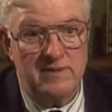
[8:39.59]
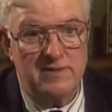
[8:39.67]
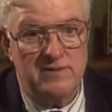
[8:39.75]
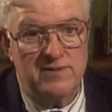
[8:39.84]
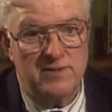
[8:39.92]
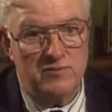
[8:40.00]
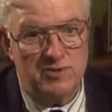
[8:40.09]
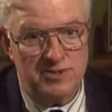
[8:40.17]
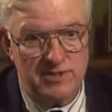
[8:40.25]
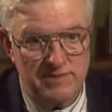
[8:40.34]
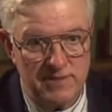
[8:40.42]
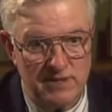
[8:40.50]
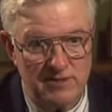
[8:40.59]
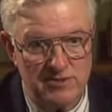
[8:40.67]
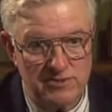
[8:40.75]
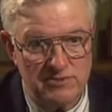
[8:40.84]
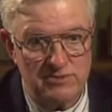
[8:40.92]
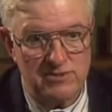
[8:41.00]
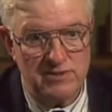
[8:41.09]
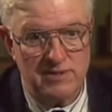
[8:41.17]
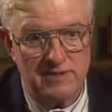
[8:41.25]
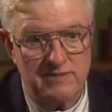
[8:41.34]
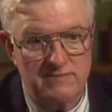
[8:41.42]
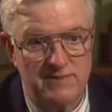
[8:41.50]
that were somehow
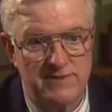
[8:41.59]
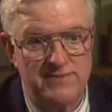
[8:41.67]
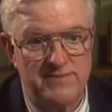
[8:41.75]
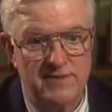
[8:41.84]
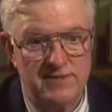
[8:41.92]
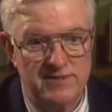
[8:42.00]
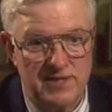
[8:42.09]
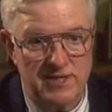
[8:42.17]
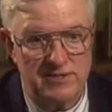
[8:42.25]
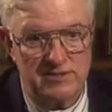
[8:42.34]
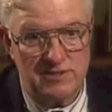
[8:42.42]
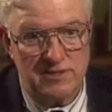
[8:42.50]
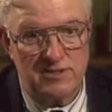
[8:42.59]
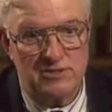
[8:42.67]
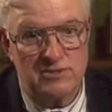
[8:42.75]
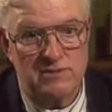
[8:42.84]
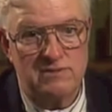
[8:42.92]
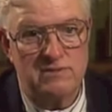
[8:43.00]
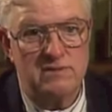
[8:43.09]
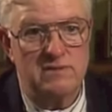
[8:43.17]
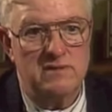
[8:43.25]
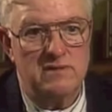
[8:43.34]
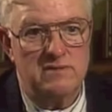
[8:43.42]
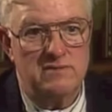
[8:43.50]
associated with the assassination
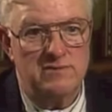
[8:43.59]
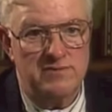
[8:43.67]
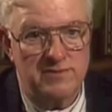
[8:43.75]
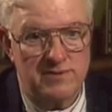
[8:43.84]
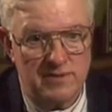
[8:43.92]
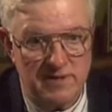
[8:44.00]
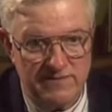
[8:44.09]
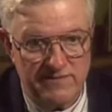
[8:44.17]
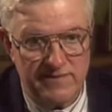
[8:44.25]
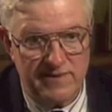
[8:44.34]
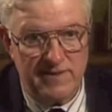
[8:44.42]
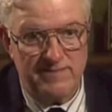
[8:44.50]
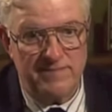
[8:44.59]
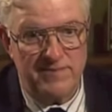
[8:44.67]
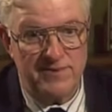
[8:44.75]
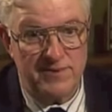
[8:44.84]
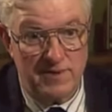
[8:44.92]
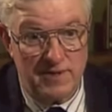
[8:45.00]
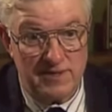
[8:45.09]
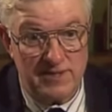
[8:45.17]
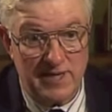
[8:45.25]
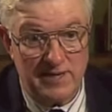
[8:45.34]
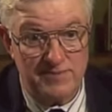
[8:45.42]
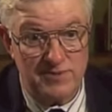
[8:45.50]
or the cover-up or the
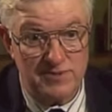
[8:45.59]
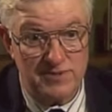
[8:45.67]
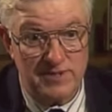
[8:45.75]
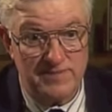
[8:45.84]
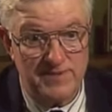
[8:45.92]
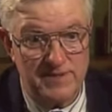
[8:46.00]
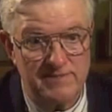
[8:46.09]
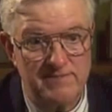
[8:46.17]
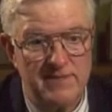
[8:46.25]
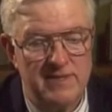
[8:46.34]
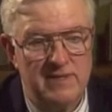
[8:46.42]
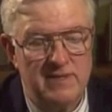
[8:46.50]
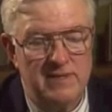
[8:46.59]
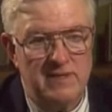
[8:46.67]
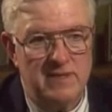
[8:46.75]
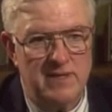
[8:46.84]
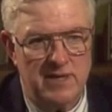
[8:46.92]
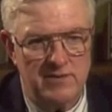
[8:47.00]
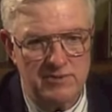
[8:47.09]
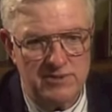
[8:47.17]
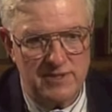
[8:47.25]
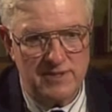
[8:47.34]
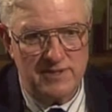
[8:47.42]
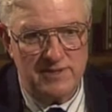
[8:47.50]
autopsy or something. And I was
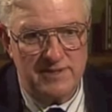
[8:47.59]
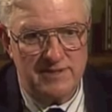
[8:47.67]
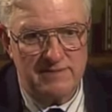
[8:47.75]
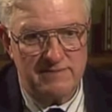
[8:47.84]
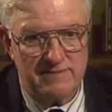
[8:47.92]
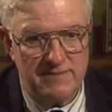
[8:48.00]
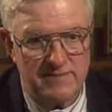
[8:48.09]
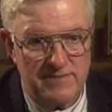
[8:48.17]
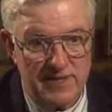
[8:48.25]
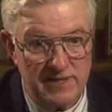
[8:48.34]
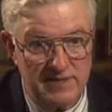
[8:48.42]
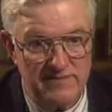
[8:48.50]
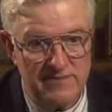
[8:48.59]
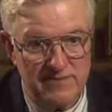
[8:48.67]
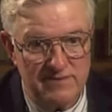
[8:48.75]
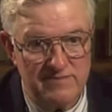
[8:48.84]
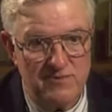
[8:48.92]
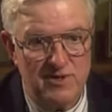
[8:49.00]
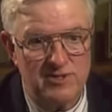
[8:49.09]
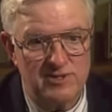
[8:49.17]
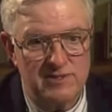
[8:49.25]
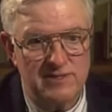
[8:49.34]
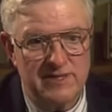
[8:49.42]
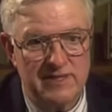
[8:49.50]
sitting there in my living room
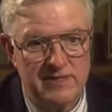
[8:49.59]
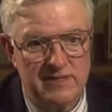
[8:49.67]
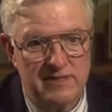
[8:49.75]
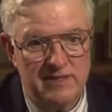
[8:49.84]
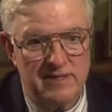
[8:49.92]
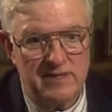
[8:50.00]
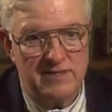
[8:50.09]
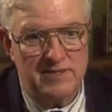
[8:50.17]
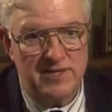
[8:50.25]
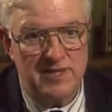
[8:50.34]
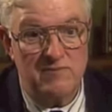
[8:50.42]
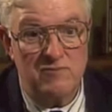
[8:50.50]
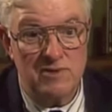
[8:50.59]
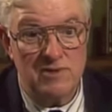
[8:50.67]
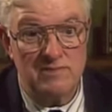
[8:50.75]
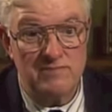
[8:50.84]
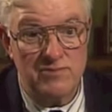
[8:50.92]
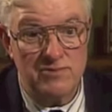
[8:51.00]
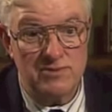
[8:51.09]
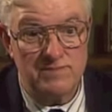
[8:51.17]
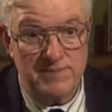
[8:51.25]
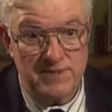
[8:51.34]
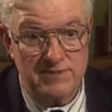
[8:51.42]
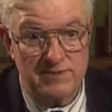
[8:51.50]
watching that, and the name William Bruce
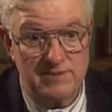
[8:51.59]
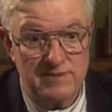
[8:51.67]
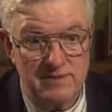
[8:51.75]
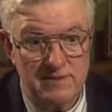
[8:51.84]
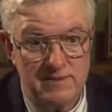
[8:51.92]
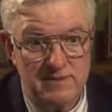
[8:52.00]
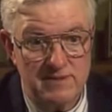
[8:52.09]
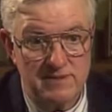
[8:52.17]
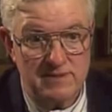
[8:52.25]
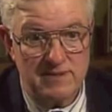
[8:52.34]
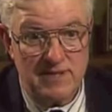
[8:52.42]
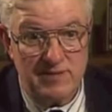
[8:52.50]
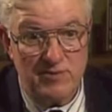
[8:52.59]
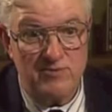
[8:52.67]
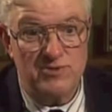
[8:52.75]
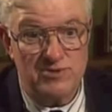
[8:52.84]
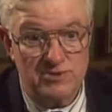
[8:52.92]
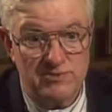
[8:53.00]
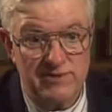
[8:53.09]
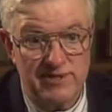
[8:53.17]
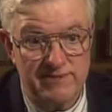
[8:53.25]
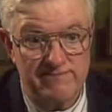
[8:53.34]
Pitzer came over the screen.